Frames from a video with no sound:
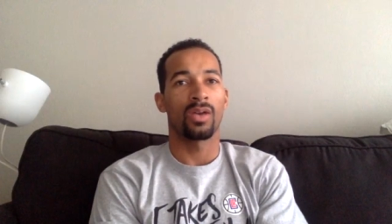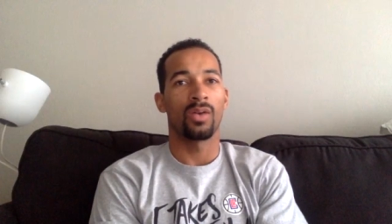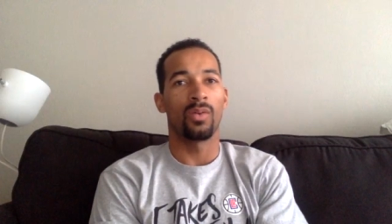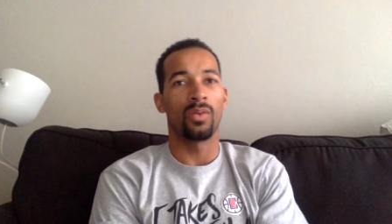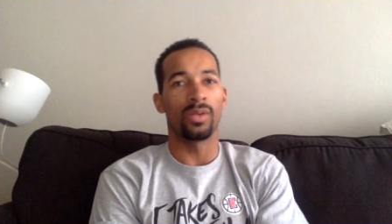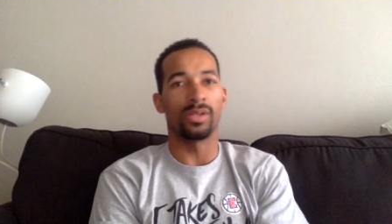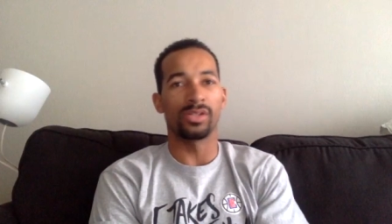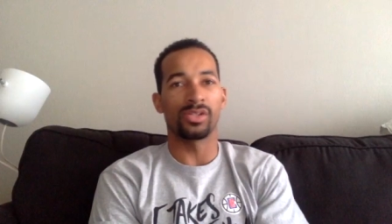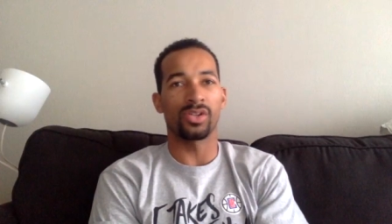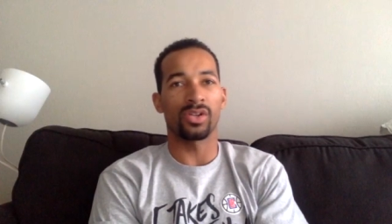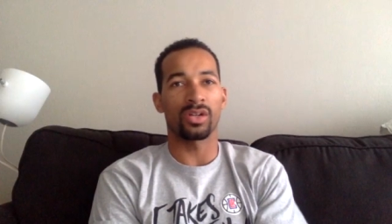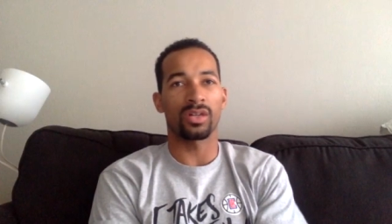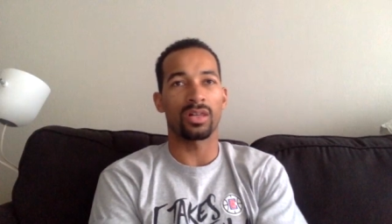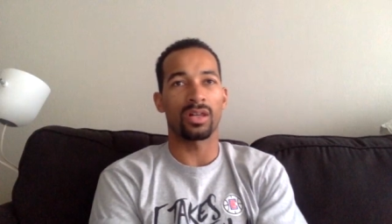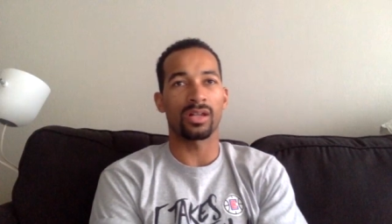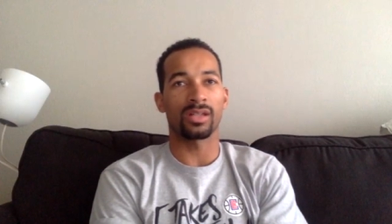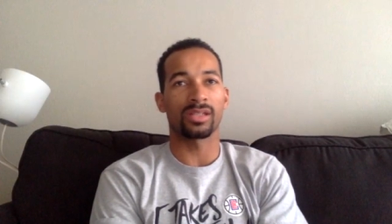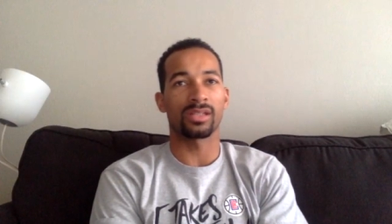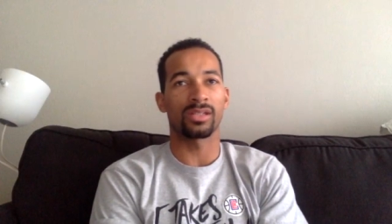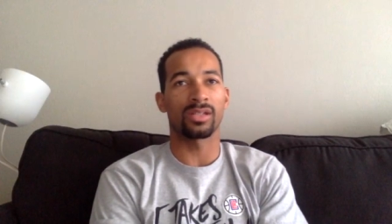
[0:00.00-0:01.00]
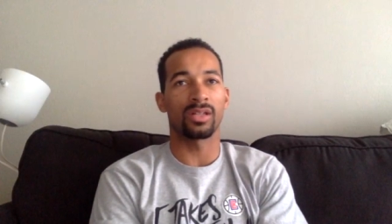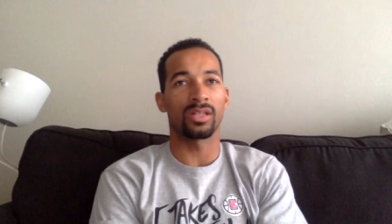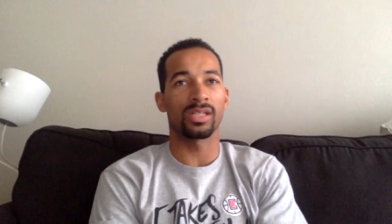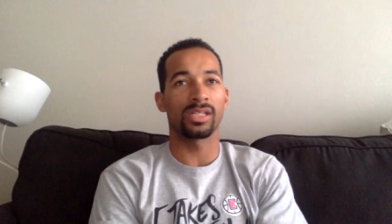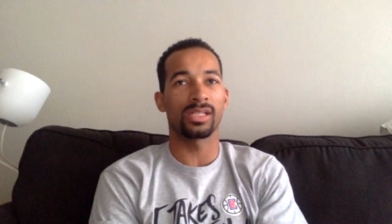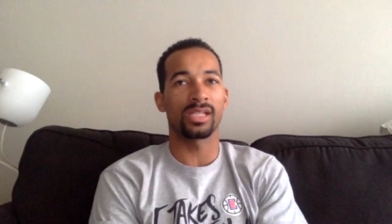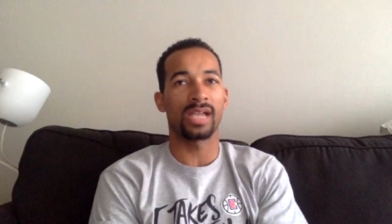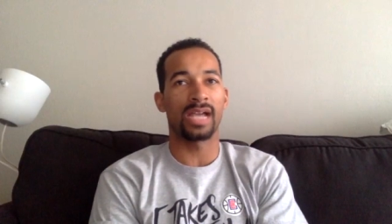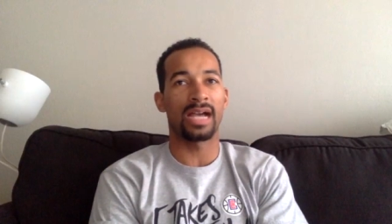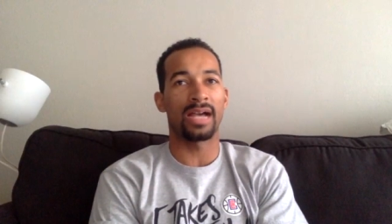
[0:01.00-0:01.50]
When Jordan Clarkson's
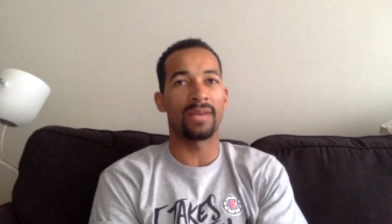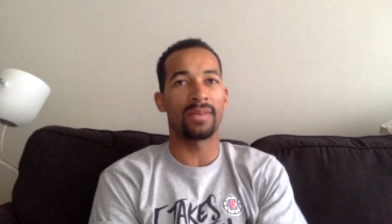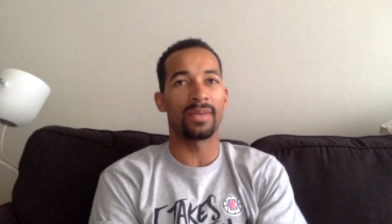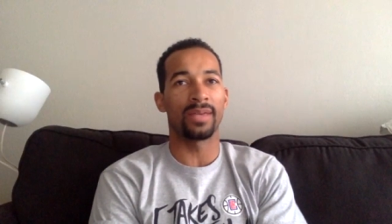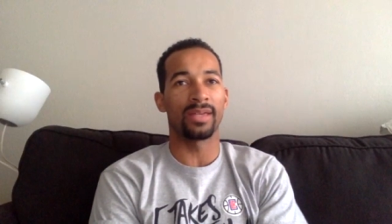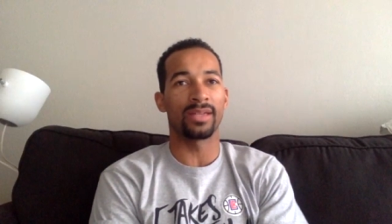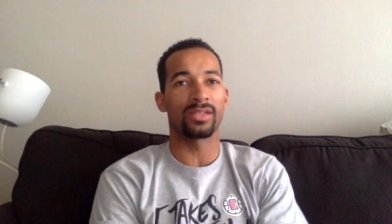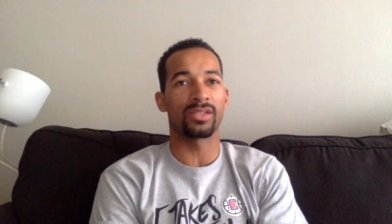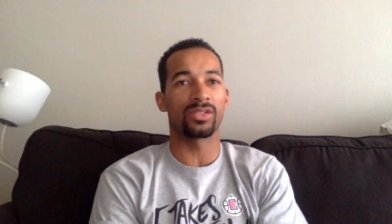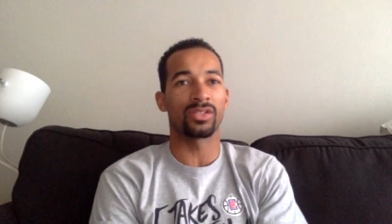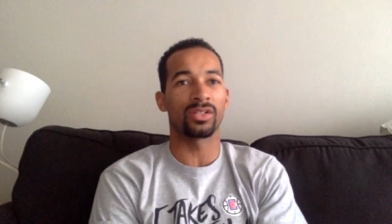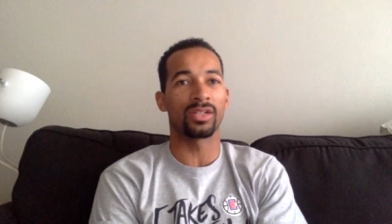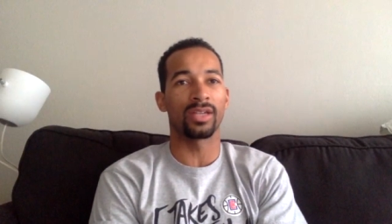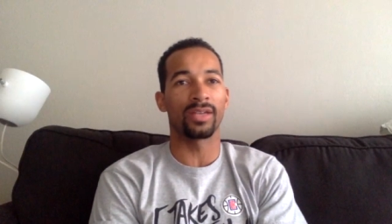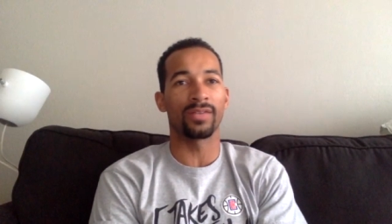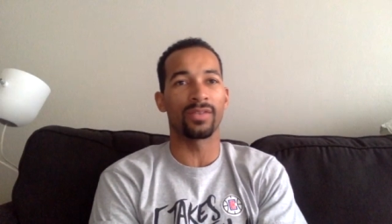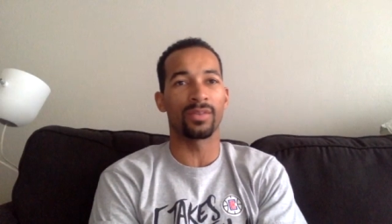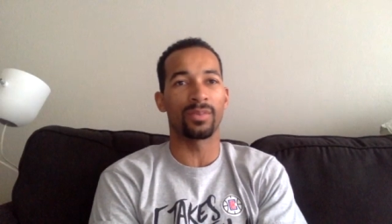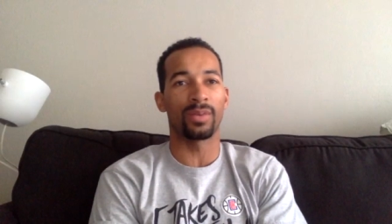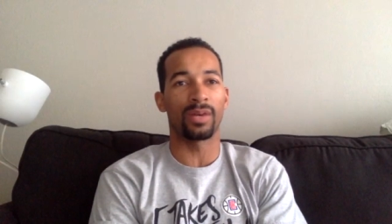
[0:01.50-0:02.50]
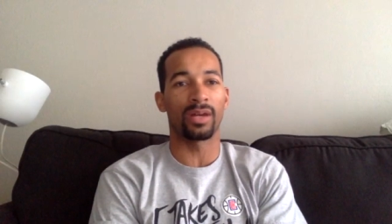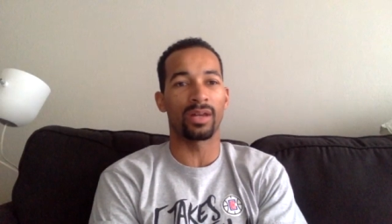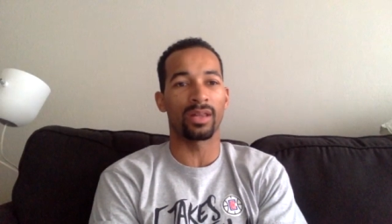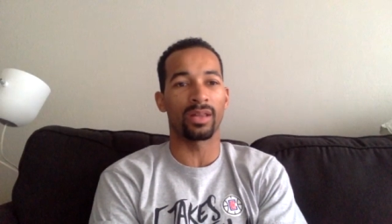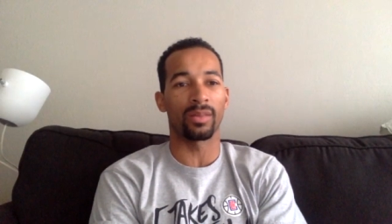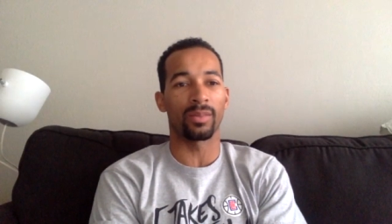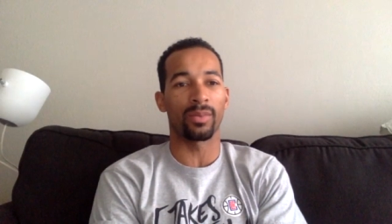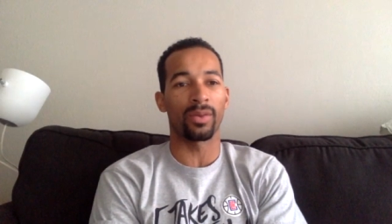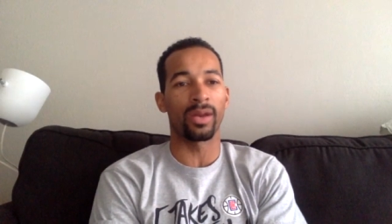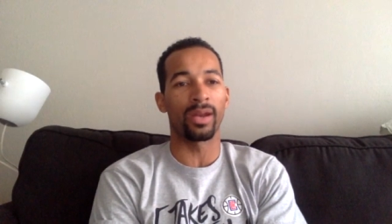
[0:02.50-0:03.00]
only job is to give the ball
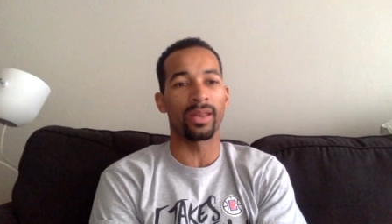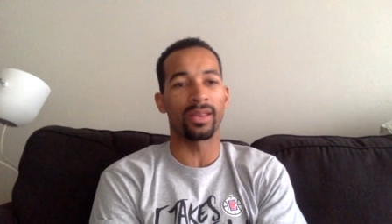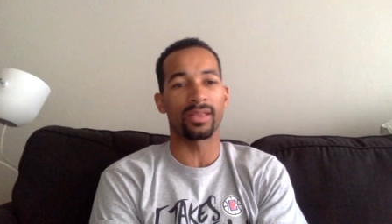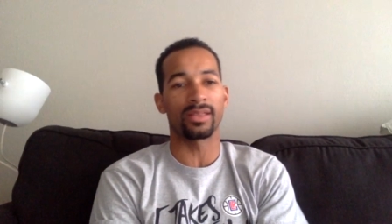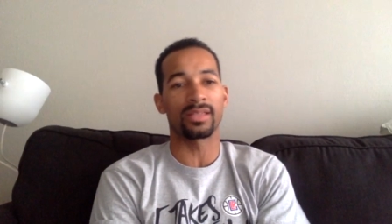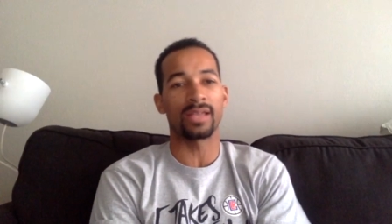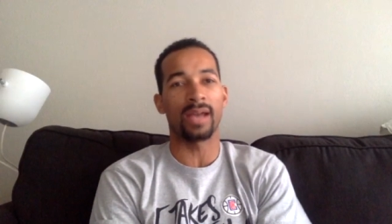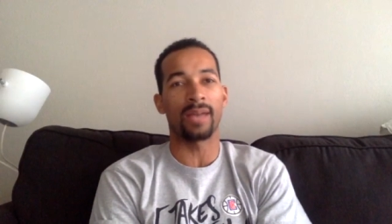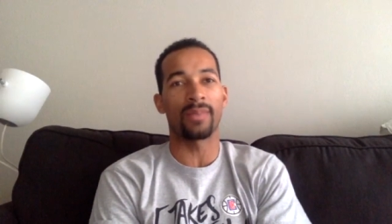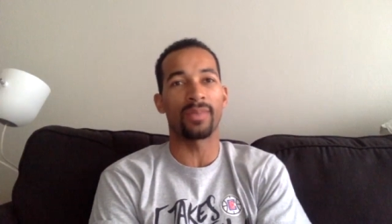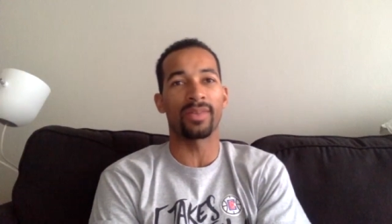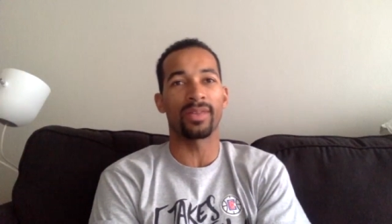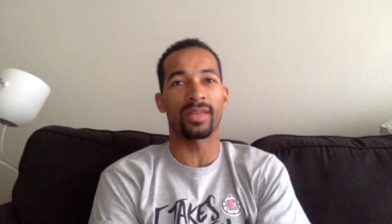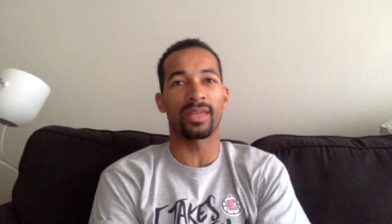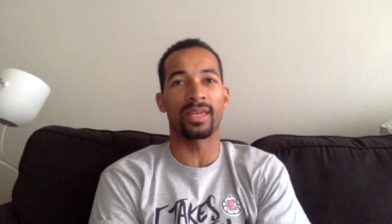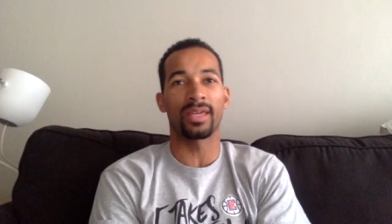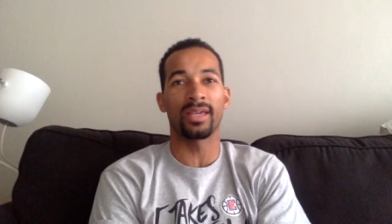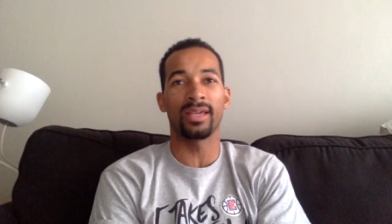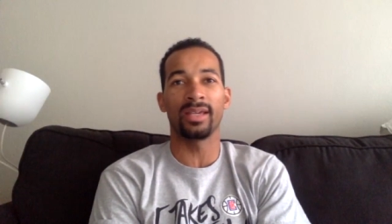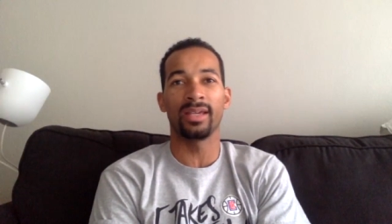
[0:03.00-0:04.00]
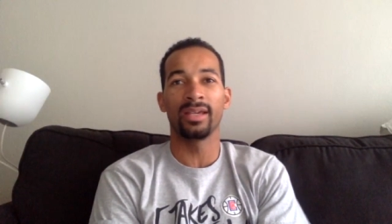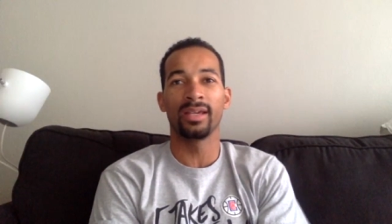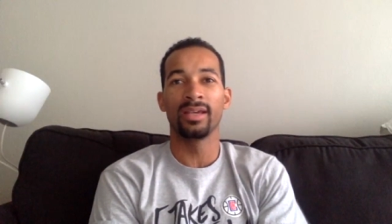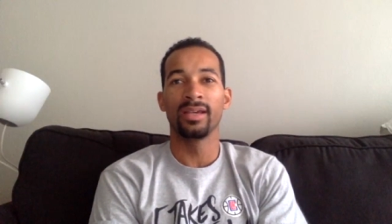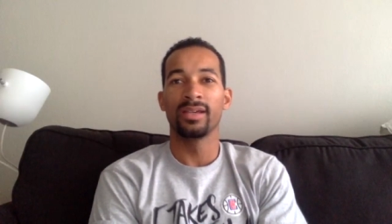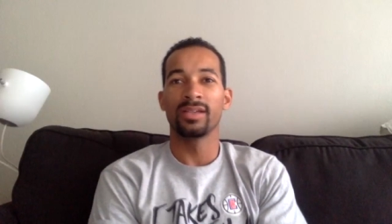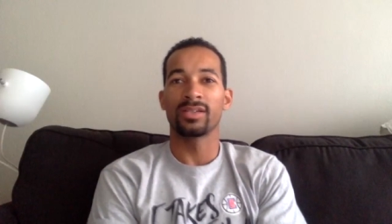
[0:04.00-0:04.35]
to LeBron at the top of the key